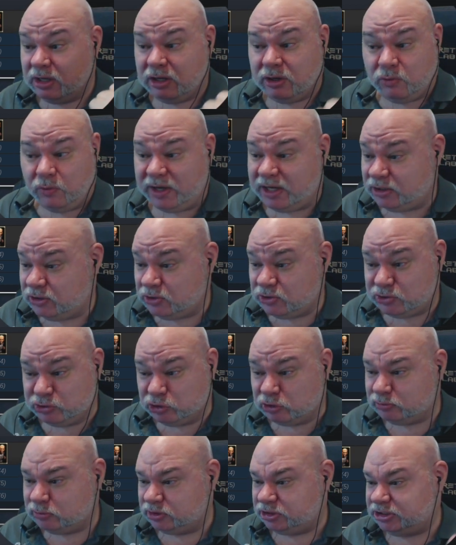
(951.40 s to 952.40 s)
we can use
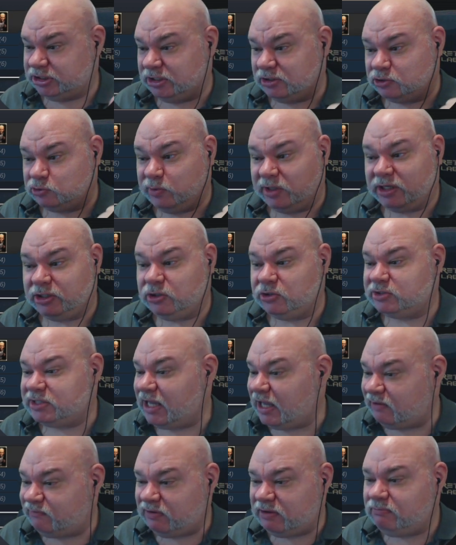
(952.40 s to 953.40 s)
normal shields, we can use
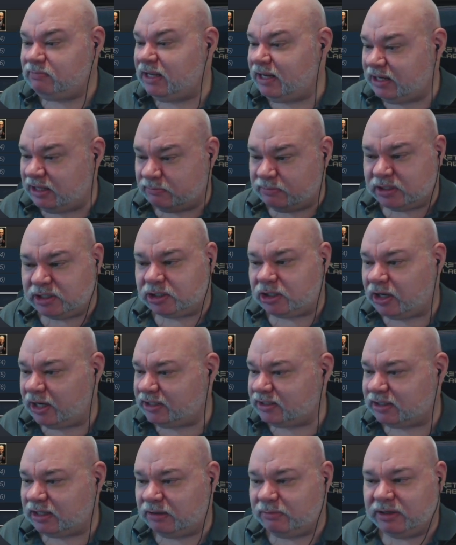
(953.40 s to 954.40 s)
heavy, medium, and
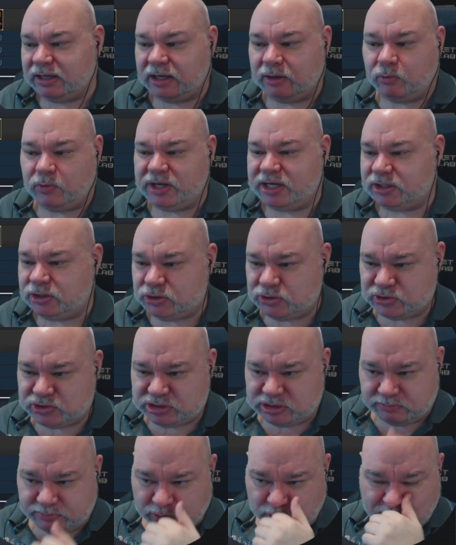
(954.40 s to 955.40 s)
light armor, and we can use
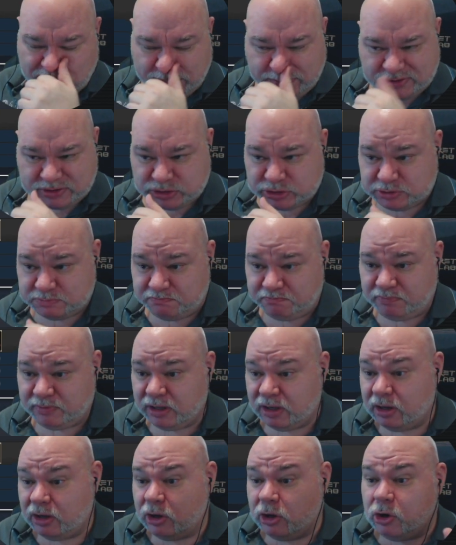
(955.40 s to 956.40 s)
simple weapons.
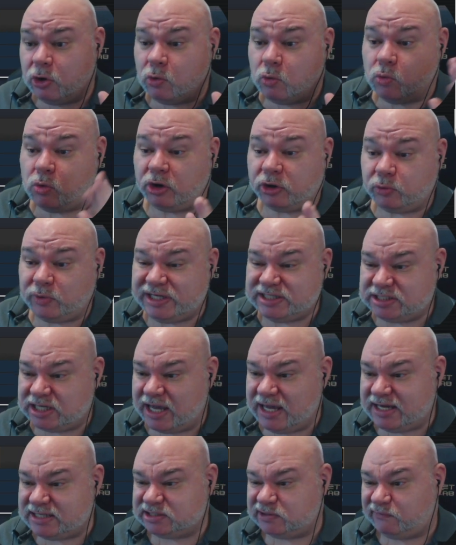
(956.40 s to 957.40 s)
What do we
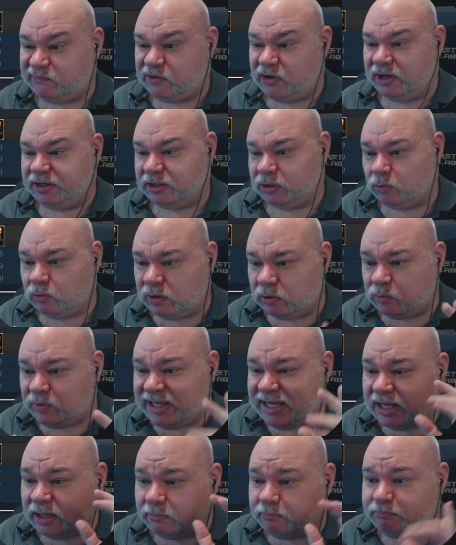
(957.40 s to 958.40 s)
take as a fighter? Well,
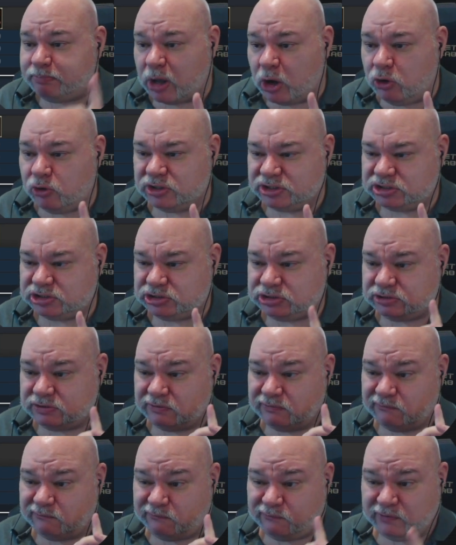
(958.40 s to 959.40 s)
we get a bonus
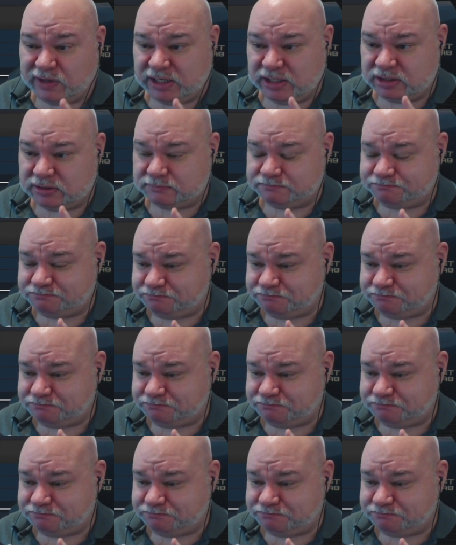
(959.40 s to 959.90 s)
feat.